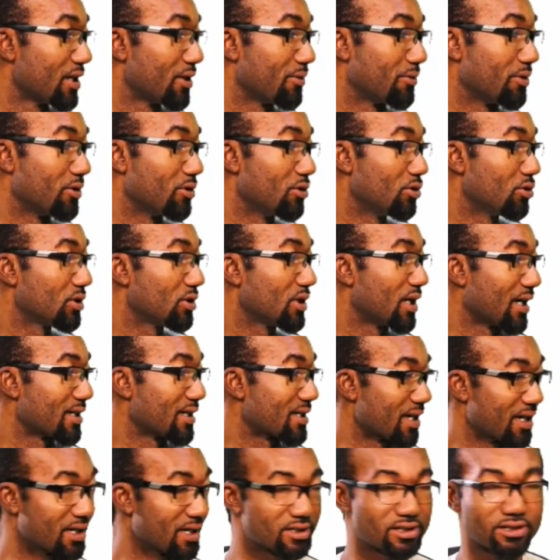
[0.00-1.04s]
We looked at
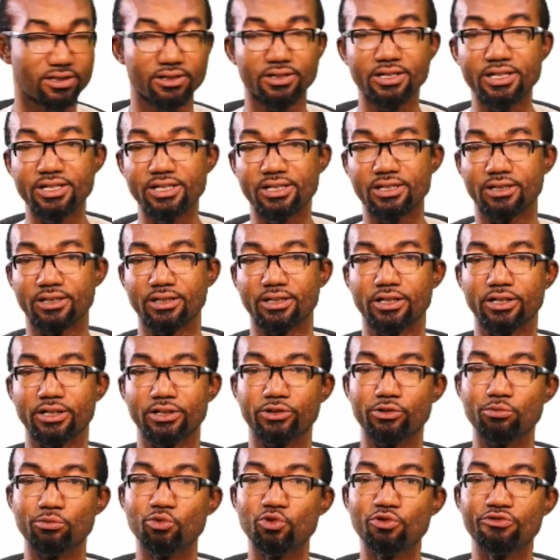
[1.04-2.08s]
excretion,
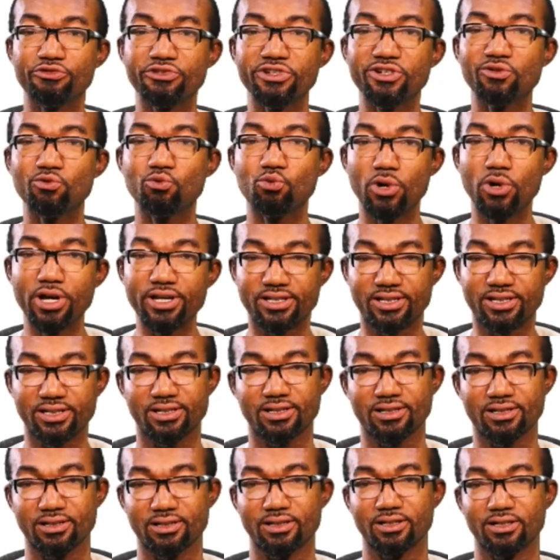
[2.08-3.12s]
removing
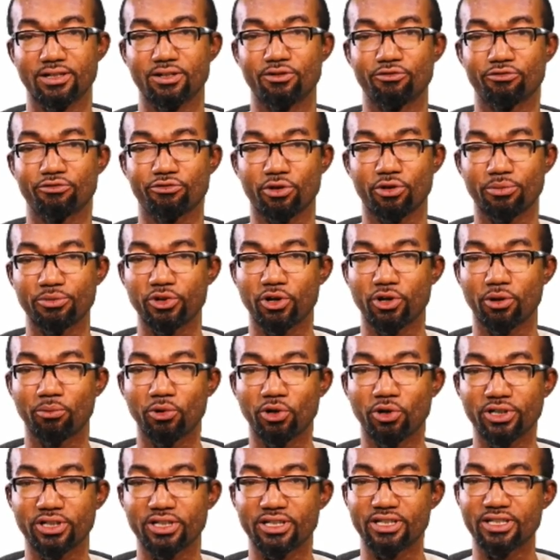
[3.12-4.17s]
waste from your
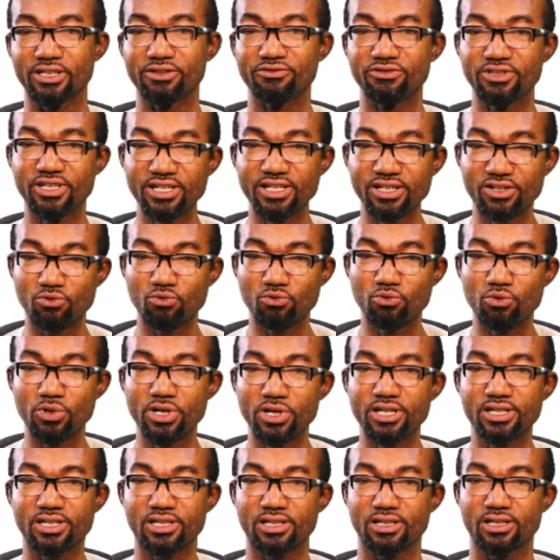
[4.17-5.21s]
body. If these
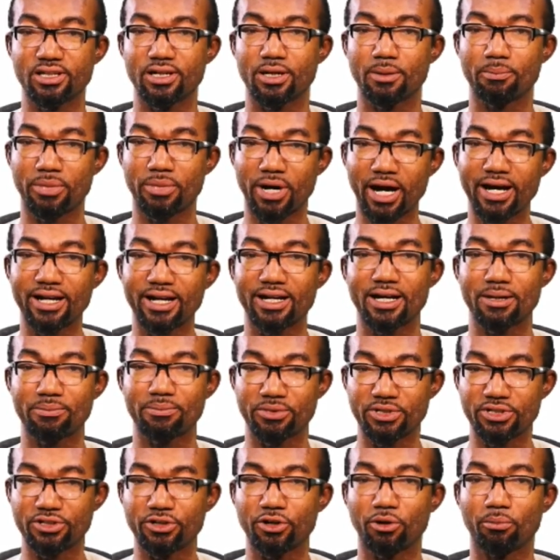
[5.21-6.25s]
wastes pile up
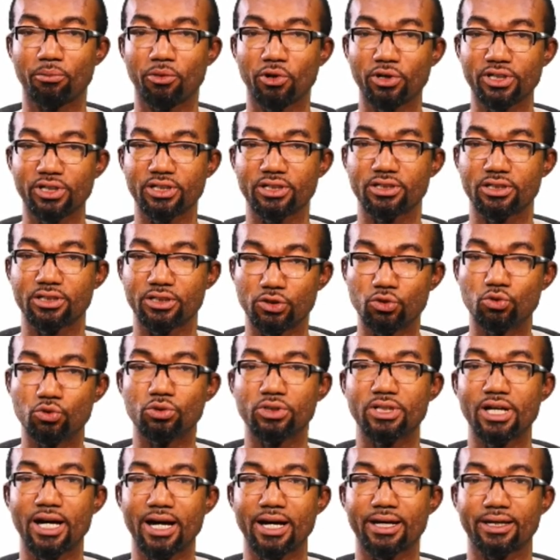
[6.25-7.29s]
in your body, you
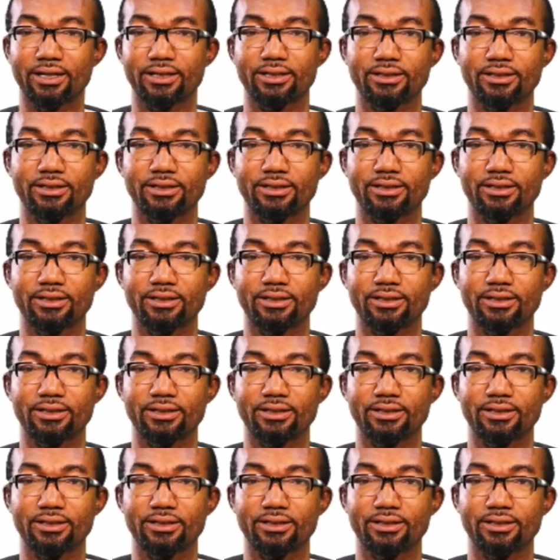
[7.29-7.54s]
will die.